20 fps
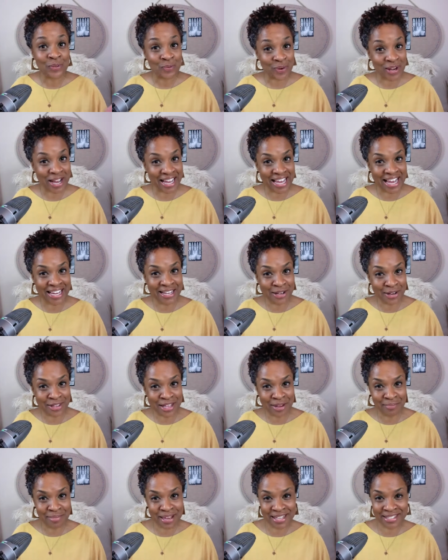right? I know
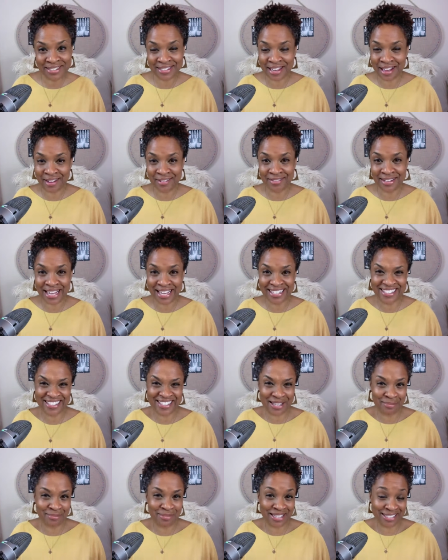that may sound like
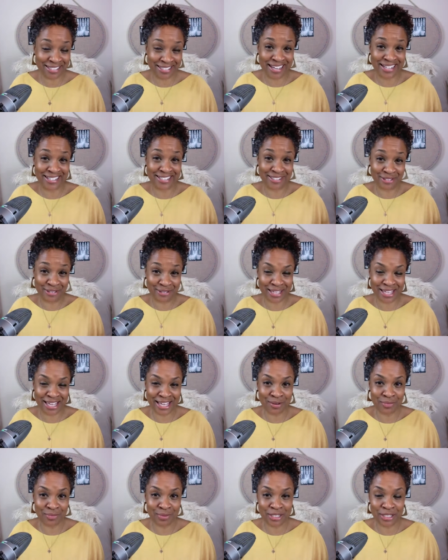something that a little
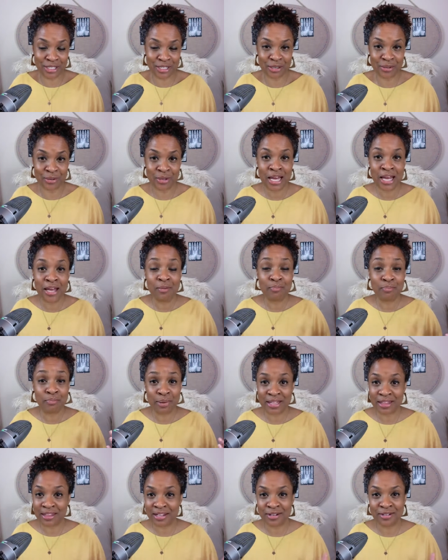kid would do,
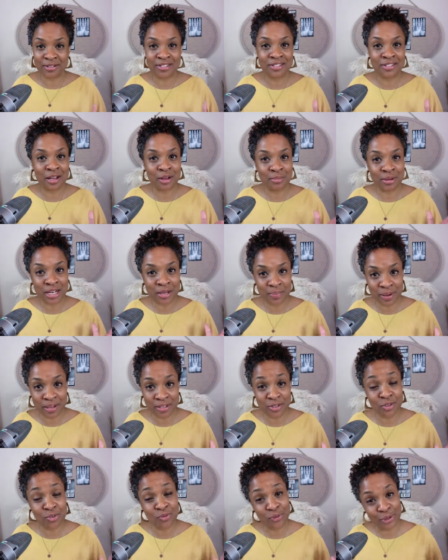but there are so many
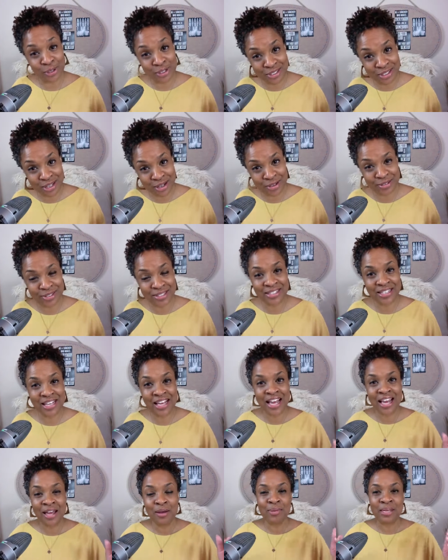puzzles for adults
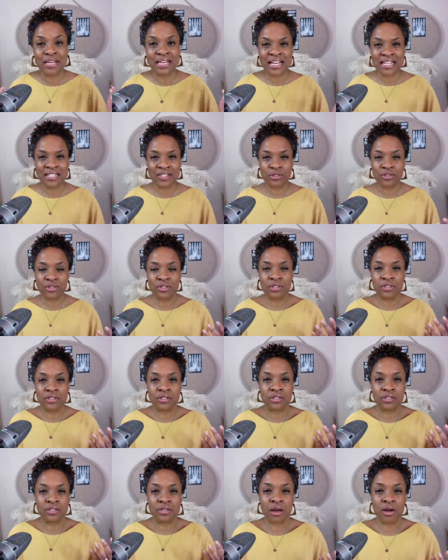because there's
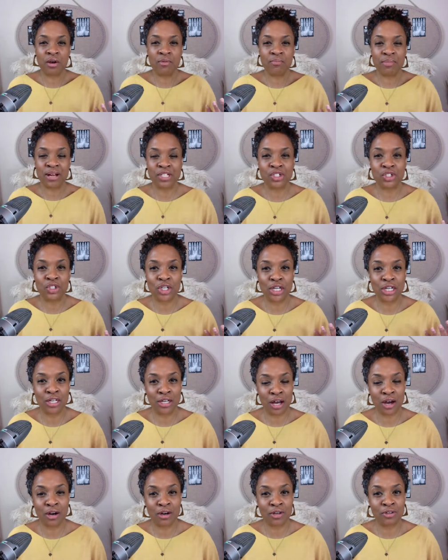so much to
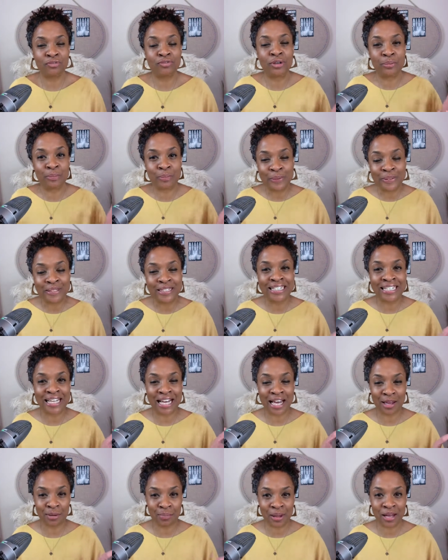learn from putting
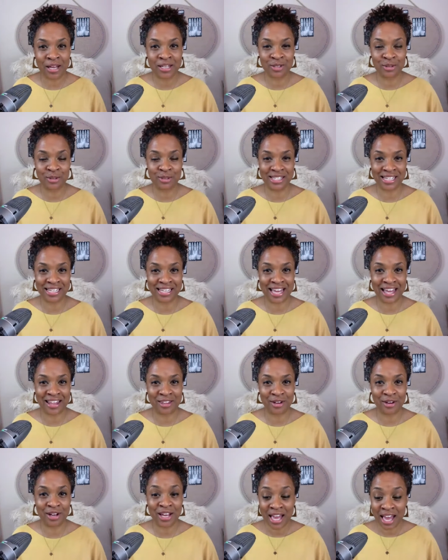a puzzle
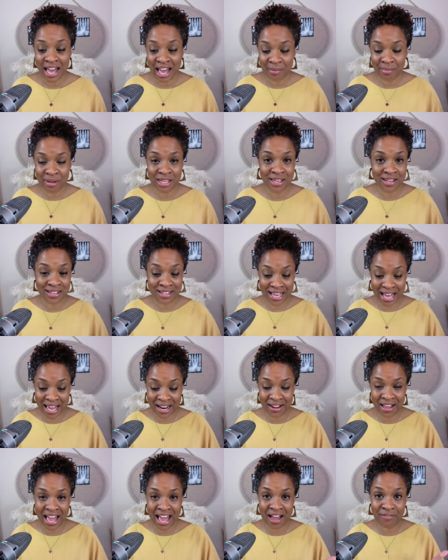together. I mean, you
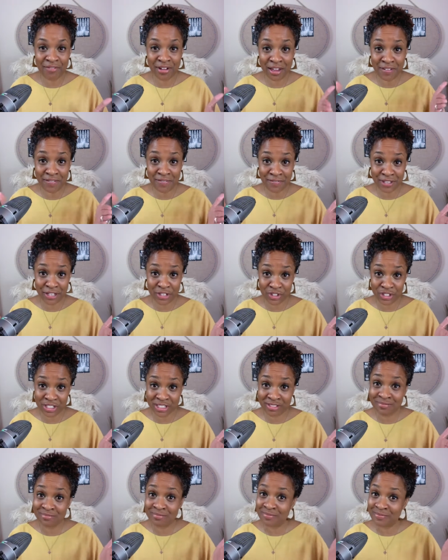got to have a
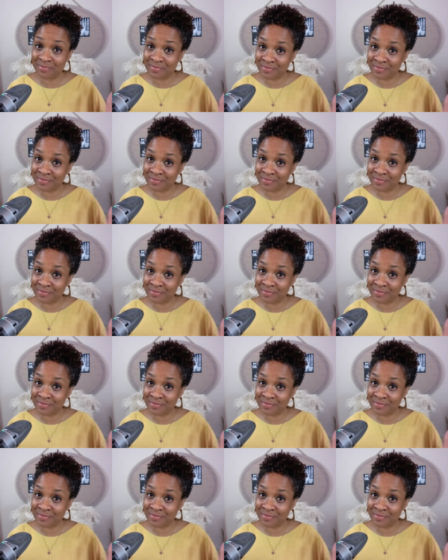vision,